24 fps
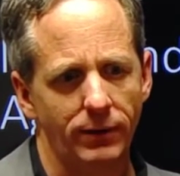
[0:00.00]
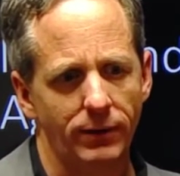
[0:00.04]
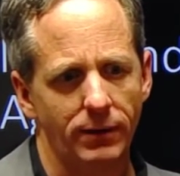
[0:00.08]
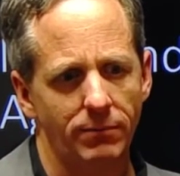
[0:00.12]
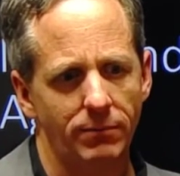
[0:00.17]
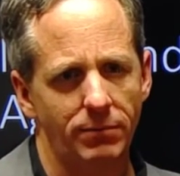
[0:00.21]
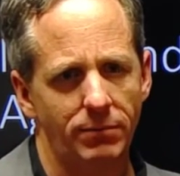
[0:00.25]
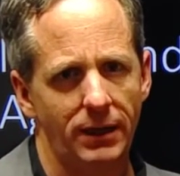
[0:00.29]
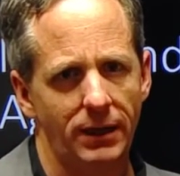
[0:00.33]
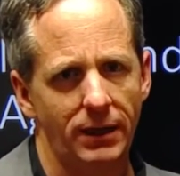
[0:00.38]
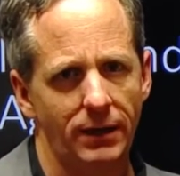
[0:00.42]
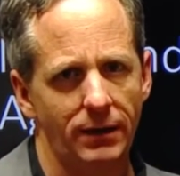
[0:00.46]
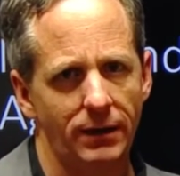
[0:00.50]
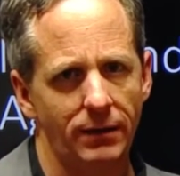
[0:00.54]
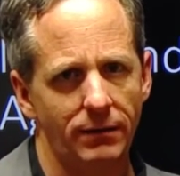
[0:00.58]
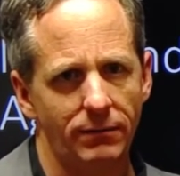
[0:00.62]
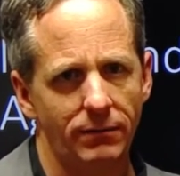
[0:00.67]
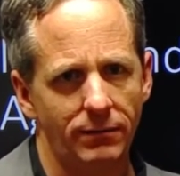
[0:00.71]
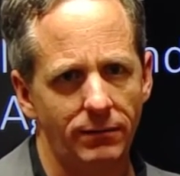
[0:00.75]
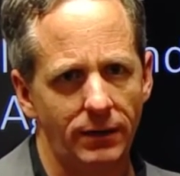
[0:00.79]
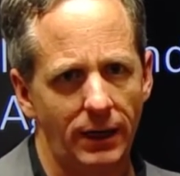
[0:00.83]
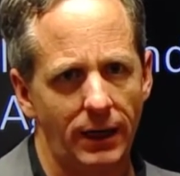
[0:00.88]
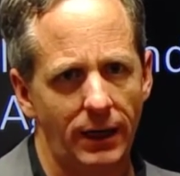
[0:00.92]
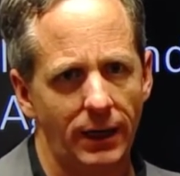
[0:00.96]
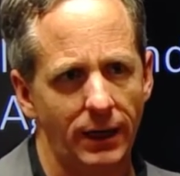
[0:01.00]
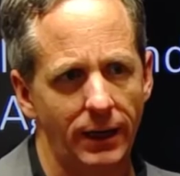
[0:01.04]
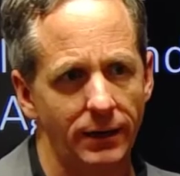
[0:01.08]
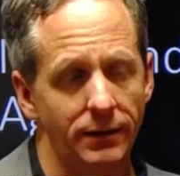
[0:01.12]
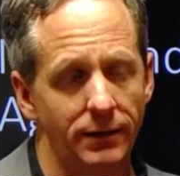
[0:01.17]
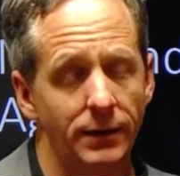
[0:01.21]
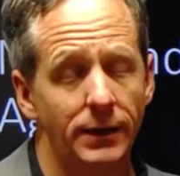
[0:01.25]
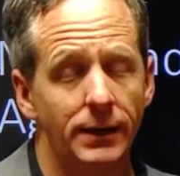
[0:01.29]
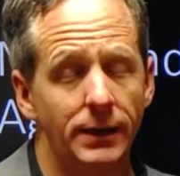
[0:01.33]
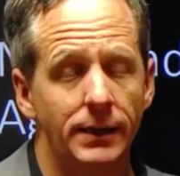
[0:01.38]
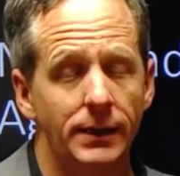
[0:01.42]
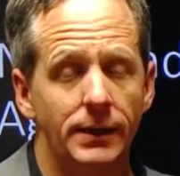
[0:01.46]
being kind.
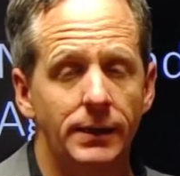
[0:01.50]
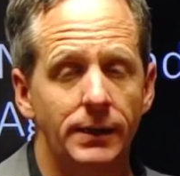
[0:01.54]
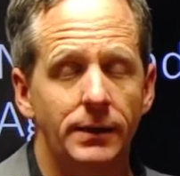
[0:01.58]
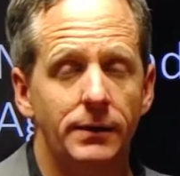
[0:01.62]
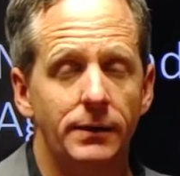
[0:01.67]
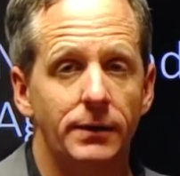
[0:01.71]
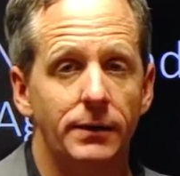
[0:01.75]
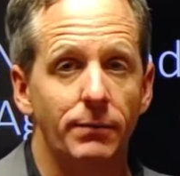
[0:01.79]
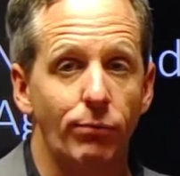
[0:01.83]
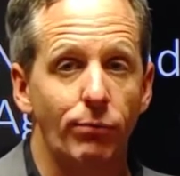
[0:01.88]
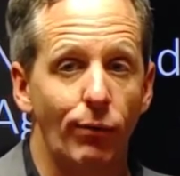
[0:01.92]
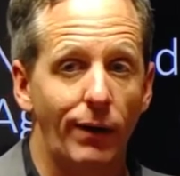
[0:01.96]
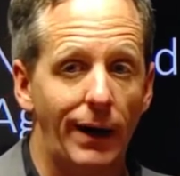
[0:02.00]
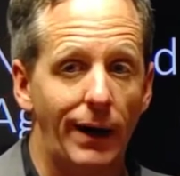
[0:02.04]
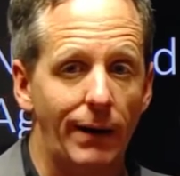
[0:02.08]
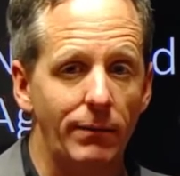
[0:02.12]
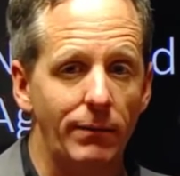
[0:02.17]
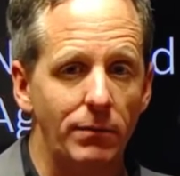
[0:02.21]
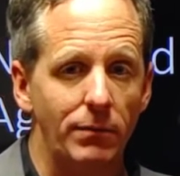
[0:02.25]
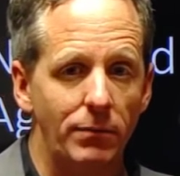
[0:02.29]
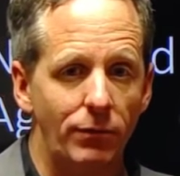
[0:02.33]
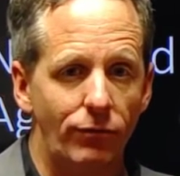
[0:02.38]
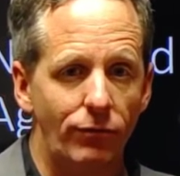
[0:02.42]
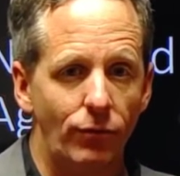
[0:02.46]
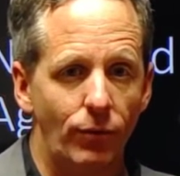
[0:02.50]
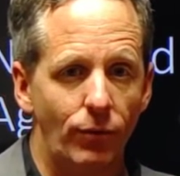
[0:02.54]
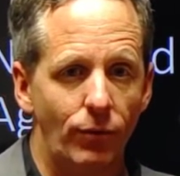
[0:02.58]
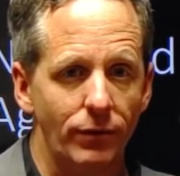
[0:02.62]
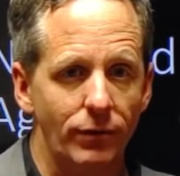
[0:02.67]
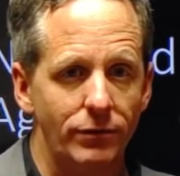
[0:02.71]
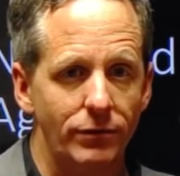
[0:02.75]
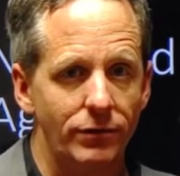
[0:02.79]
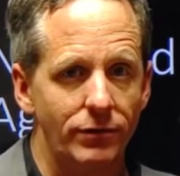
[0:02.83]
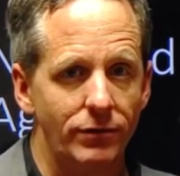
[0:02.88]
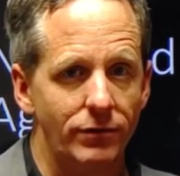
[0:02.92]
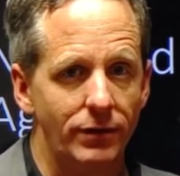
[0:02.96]
The problem, of
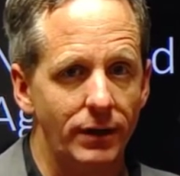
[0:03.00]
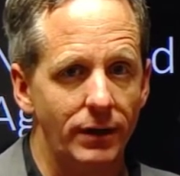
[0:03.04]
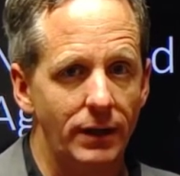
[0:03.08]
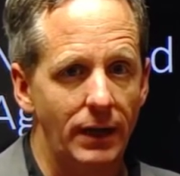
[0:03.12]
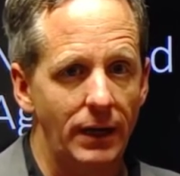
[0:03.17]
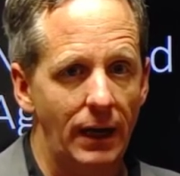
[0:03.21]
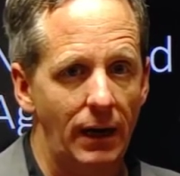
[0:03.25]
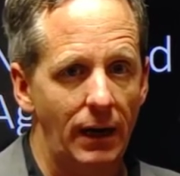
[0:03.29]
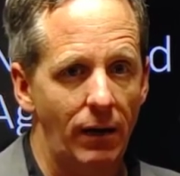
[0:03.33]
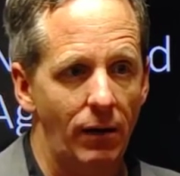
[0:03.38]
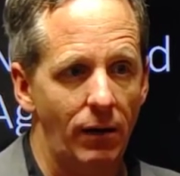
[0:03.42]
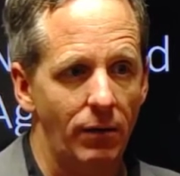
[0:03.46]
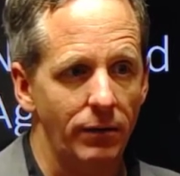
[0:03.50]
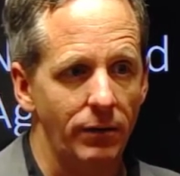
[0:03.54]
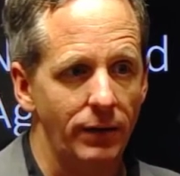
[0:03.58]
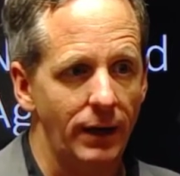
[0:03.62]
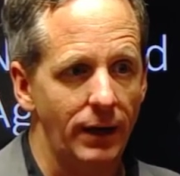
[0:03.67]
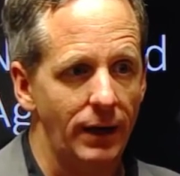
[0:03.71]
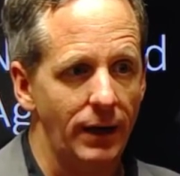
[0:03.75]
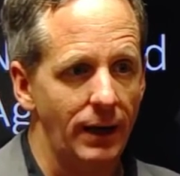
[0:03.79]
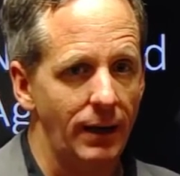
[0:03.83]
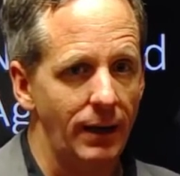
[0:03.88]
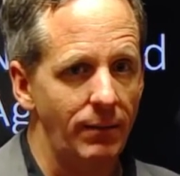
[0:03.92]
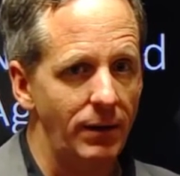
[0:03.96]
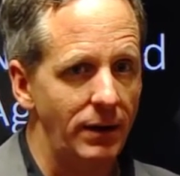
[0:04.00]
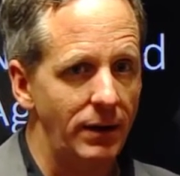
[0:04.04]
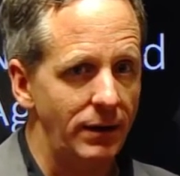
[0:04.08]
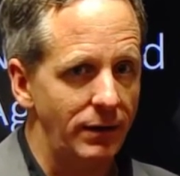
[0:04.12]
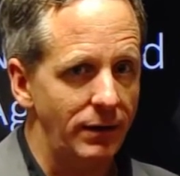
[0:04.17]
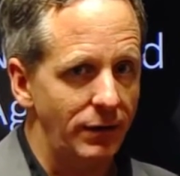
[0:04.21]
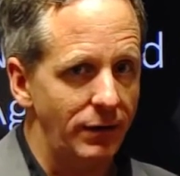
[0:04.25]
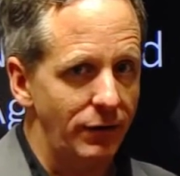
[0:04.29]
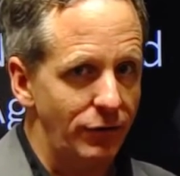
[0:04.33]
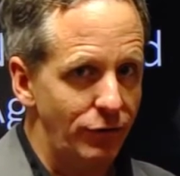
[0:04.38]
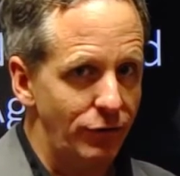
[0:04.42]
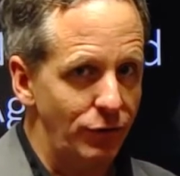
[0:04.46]
course, is that now that I'm in
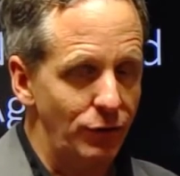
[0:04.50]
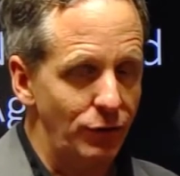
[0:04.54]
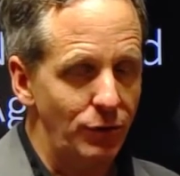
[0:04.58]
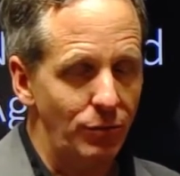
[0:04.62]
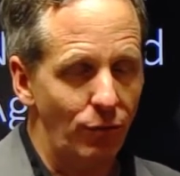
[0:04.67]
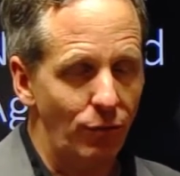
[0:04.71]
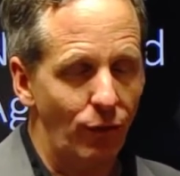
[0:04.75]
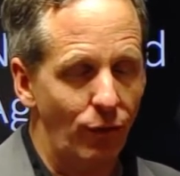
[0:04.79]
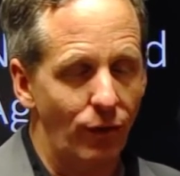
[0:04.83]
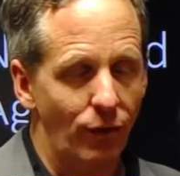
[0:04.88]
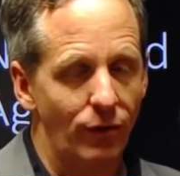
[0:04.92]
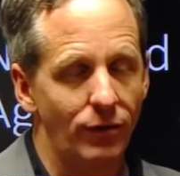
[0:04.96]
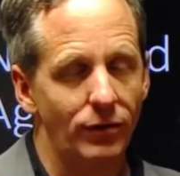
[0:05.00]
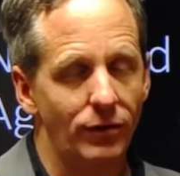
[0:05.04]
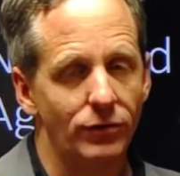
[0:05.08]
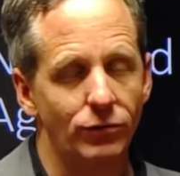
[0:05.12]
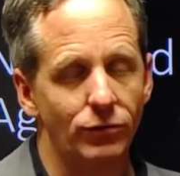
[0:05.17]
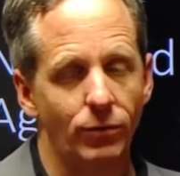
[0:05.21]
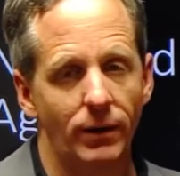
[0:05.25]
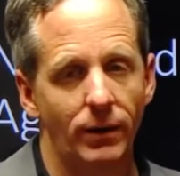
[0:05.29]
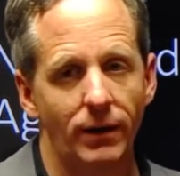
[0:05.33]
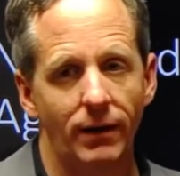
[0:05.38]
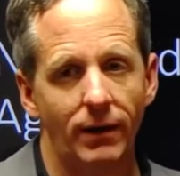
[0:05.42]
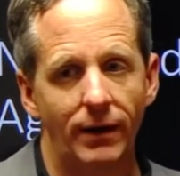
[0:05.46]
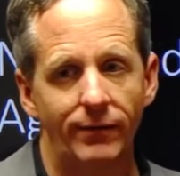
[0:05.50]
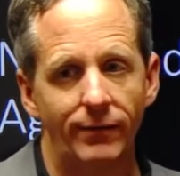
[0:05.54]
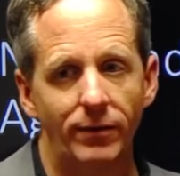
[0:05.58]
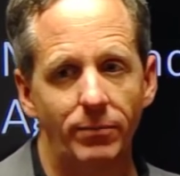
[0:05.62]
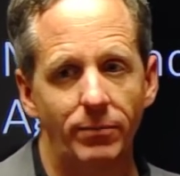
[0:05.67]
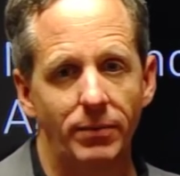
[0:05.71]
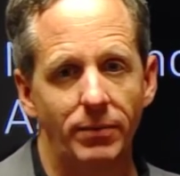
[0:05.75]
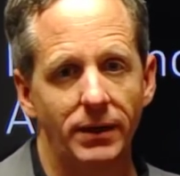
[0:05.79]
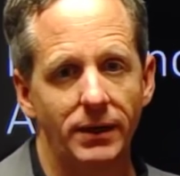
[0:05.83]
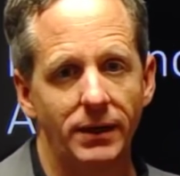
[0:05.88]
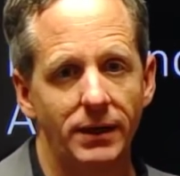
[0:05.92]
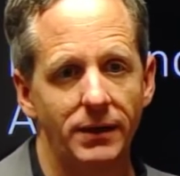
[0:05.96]
the Zoom world where
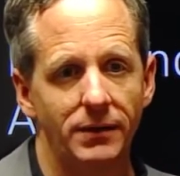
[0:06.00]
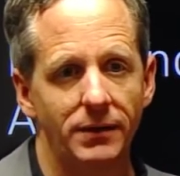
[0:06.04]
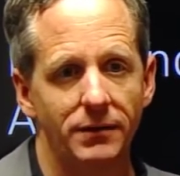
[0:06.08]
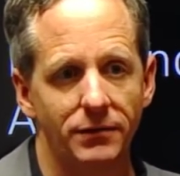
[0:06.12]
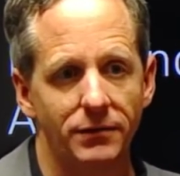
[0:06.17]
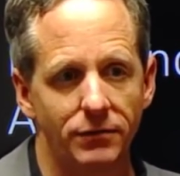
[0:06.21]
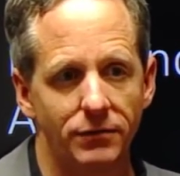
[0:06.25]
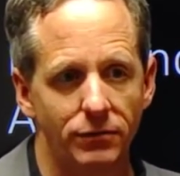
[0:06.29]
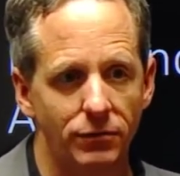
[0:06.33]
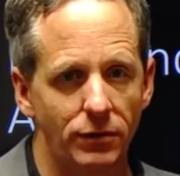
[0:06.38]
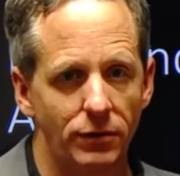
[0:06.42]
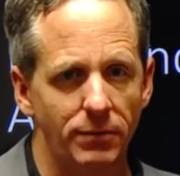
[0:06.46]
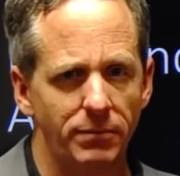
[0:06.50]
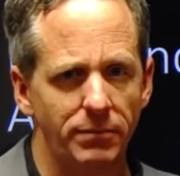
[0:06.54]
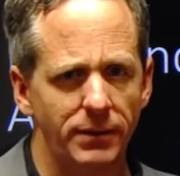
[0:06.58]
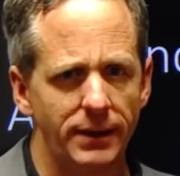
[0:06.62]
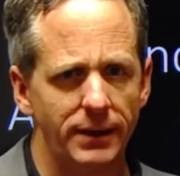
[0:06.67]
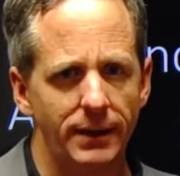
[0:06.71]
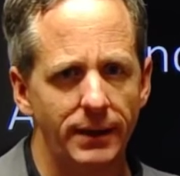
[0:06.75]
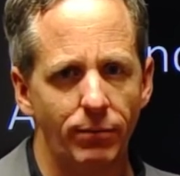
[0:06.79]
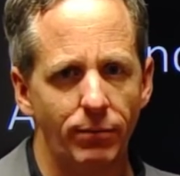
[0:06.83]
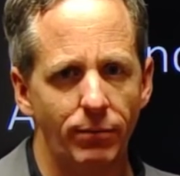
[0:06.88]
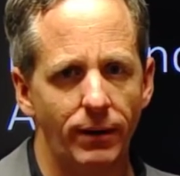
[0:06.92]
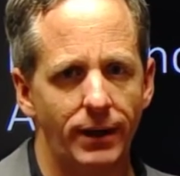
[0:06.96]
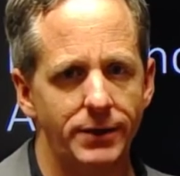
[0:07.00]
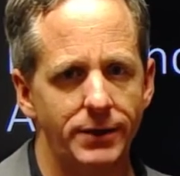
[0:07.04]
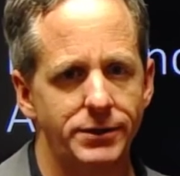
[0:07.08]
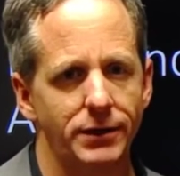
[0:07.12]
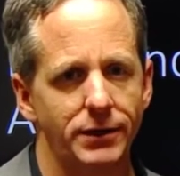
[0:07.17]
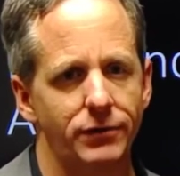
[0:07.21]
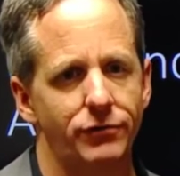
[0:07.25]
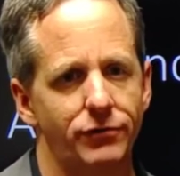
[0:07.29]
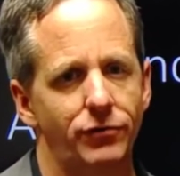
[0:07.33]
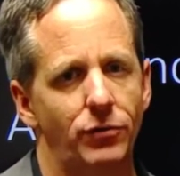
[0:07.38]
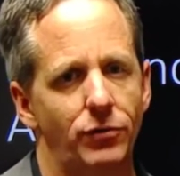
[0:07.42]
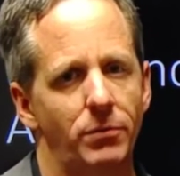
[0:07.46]
everybody is completing
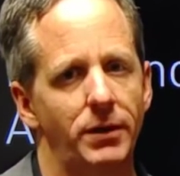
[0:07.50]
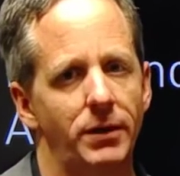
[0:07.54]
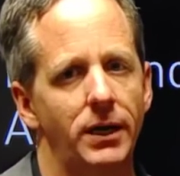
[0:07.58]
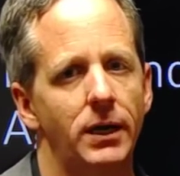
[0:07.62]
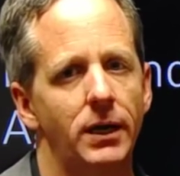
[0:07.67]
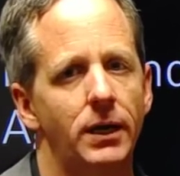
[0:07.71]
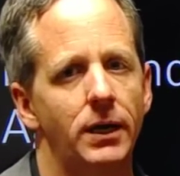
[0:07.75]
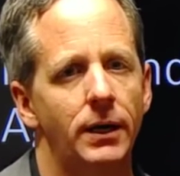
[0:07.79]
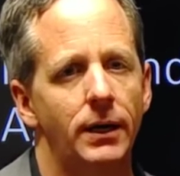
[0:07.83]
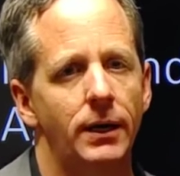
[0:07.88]
projects for me,